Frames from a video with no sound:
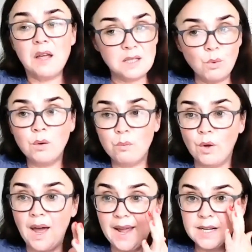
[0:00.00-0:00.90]

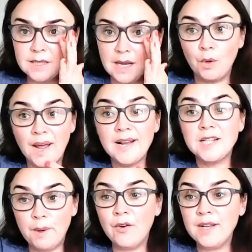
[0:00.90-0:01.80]
what I
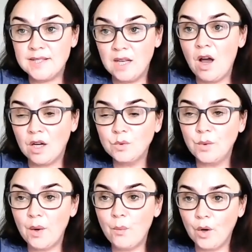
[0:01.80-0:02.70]
experience a lot
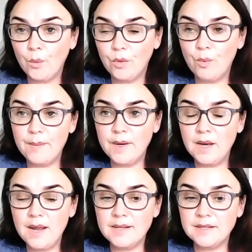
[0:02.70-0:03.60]
when I work with women,
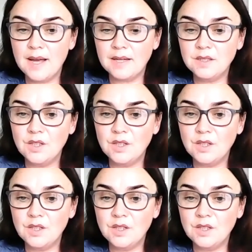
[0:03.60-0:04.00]
is that,